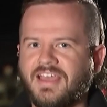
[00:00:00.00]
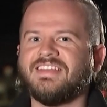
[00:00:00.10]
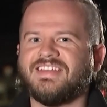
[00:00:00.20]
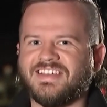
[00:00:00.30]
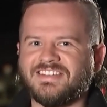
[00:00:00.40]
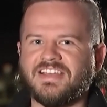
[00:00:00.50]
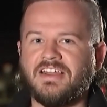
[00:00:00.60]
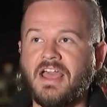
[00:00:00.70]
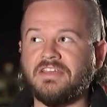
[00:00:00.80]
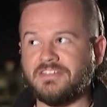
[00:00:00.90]
Yes,
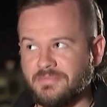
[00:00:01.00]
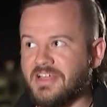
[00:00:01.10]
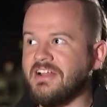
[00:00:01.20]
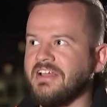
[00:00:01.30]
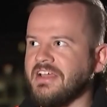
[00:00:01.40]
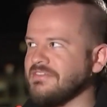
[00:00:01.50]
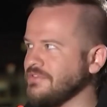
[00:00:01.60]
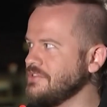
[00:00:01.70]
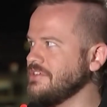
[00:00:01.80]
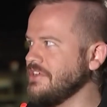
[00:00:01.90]
and it has to be clear.
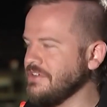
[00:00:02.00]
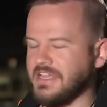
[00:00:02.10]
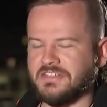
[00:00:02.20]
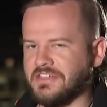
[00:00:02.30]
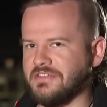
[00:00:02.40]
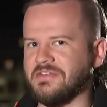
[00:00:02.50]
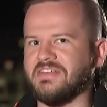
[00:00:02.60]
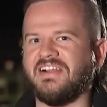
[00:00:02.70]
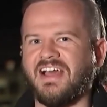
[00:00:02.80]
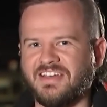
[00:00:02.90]
Unfortunately you can't see through
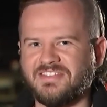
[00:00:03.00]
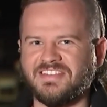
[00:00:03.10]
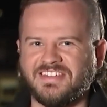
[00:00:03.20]
the clouds.